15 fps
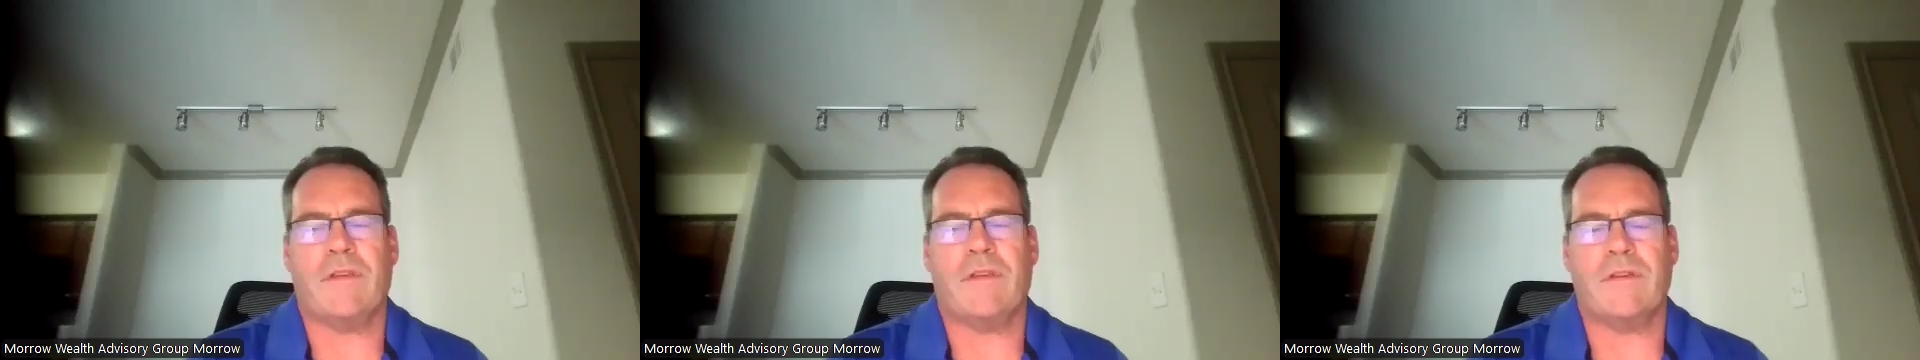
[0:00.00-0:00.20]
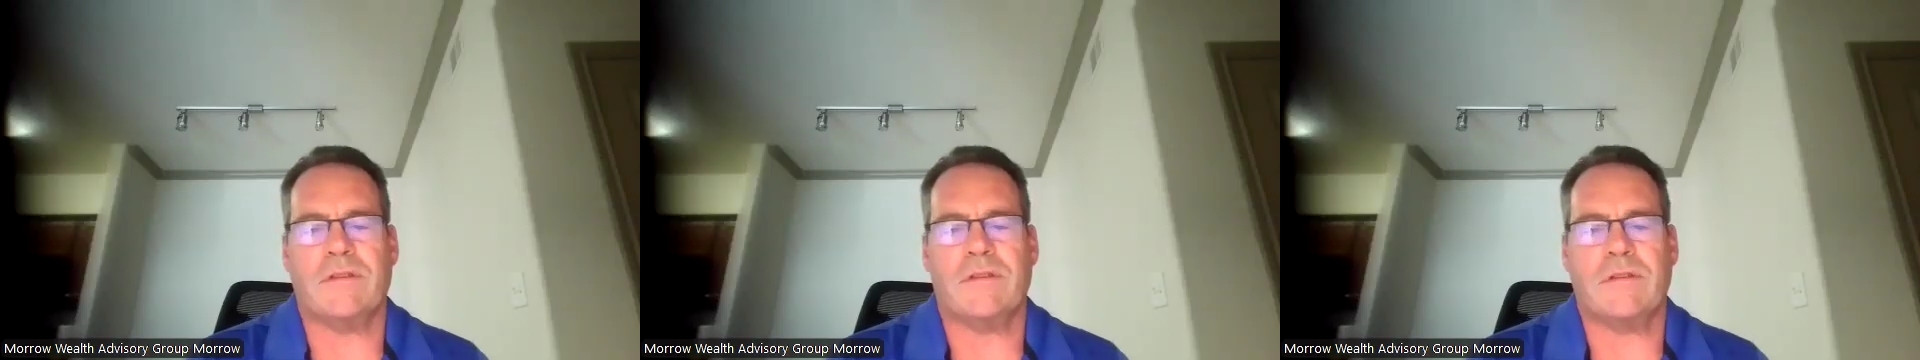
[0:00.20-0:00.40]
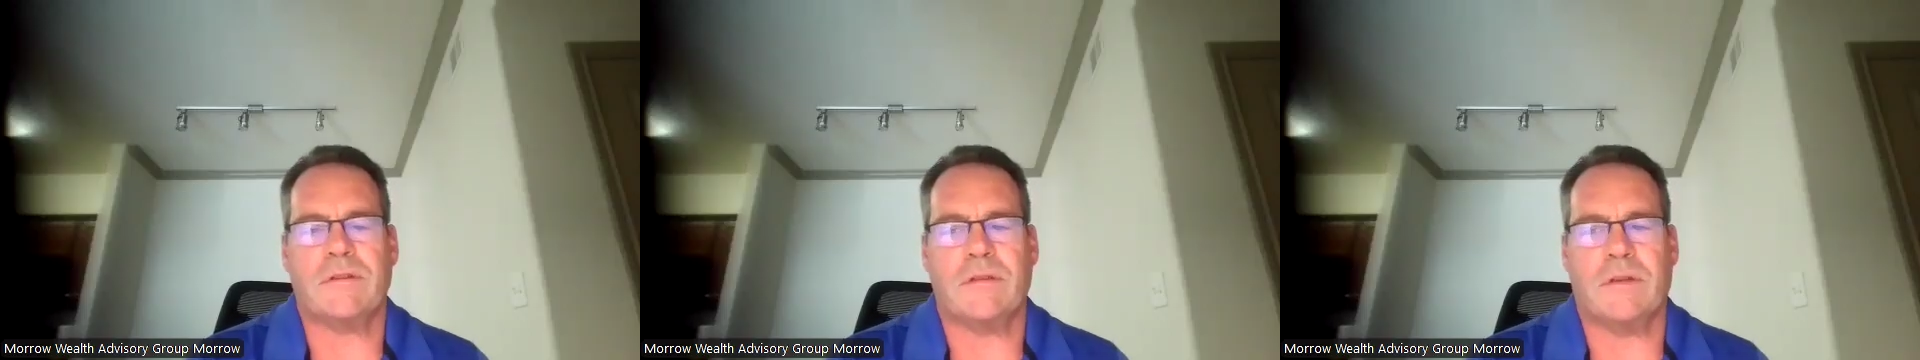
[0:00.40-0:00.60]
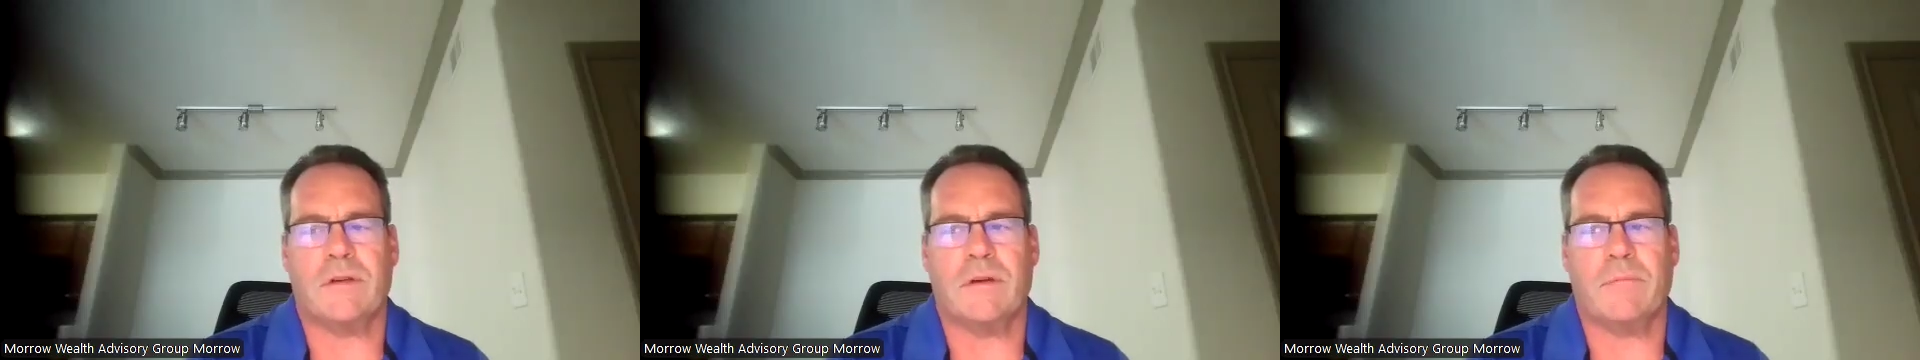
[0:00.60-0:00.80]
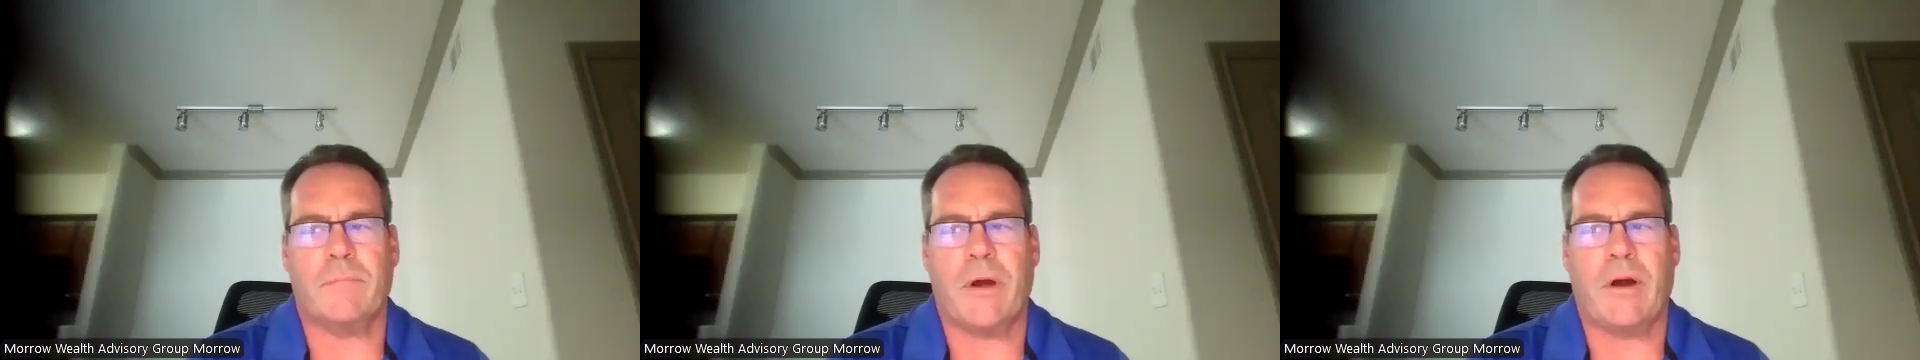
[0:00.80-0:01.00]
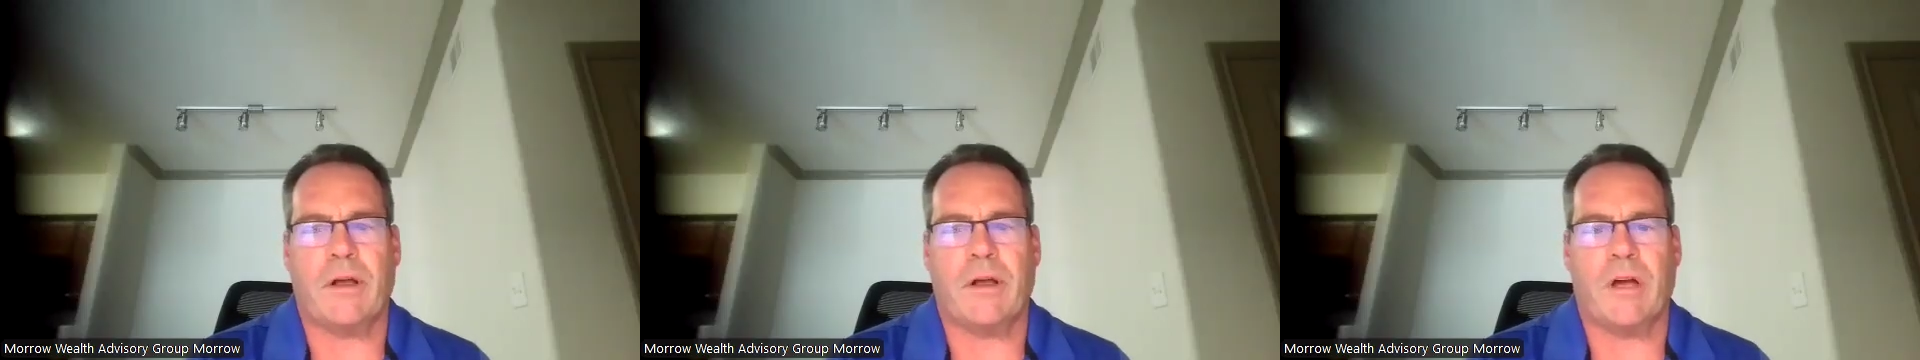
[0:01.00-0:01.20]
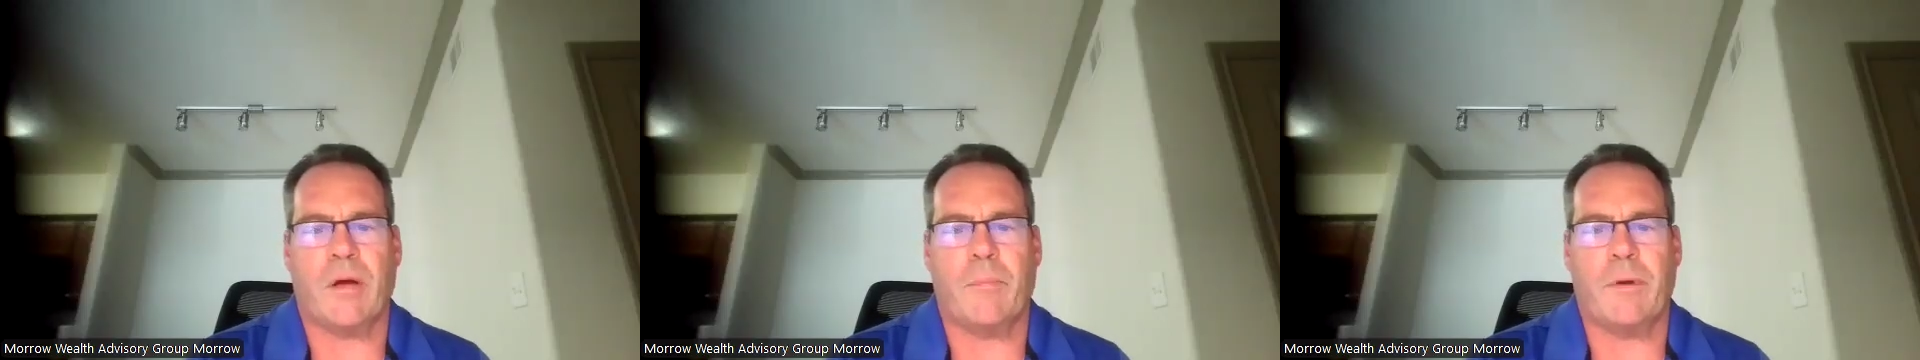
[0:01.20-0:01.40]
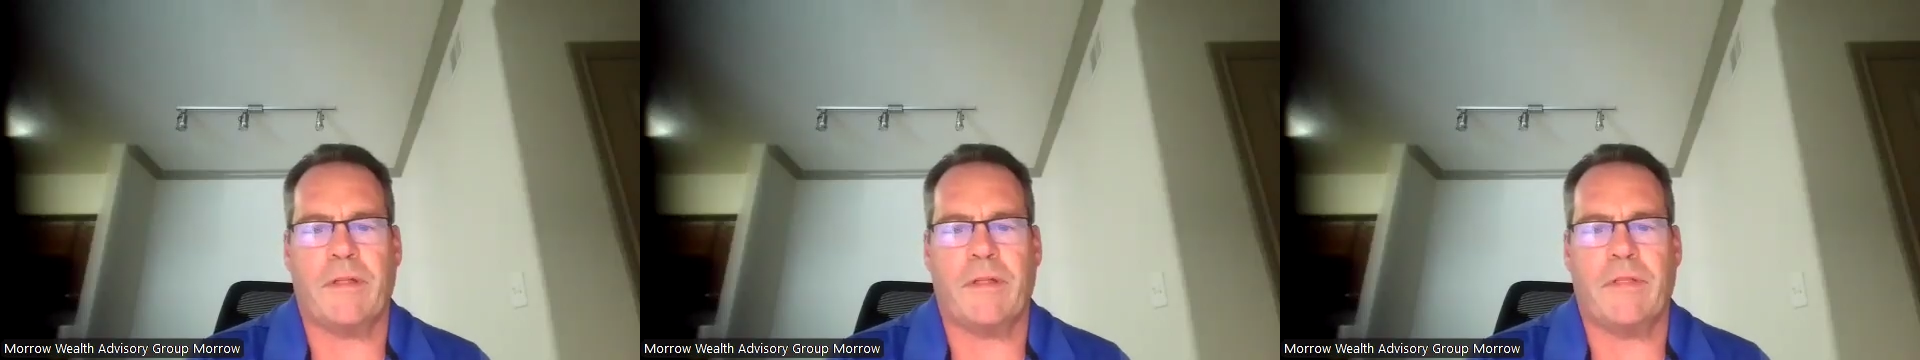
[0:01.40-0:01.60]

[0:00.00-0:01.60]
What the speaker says: is the parent company.